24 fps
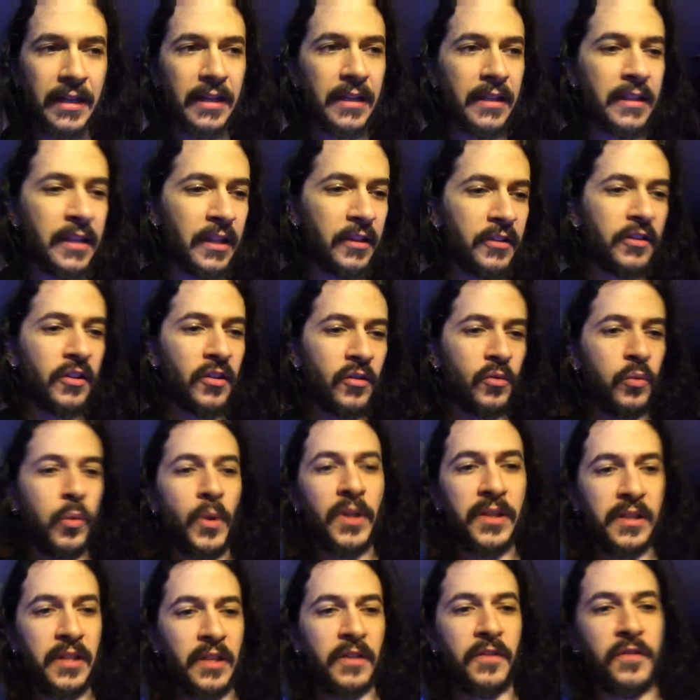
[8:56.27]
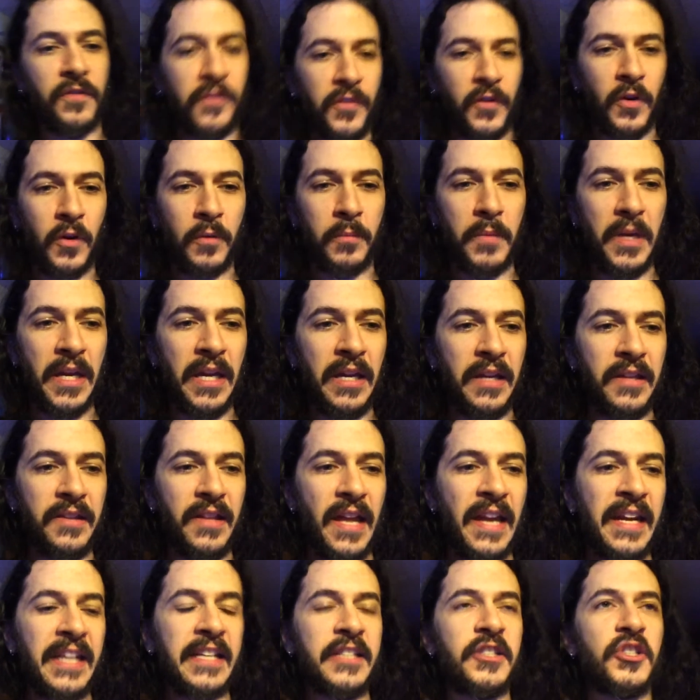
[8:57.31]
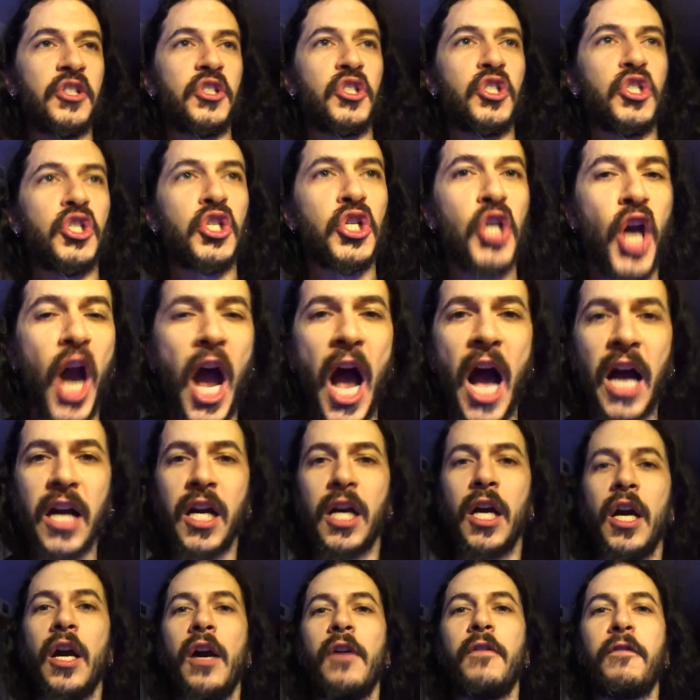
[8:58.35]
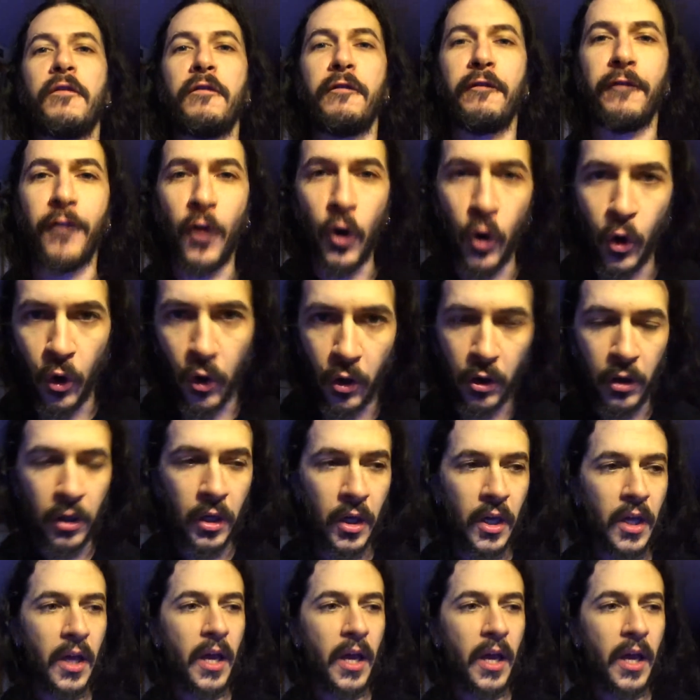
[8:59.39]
This is what this film is, and it's chock full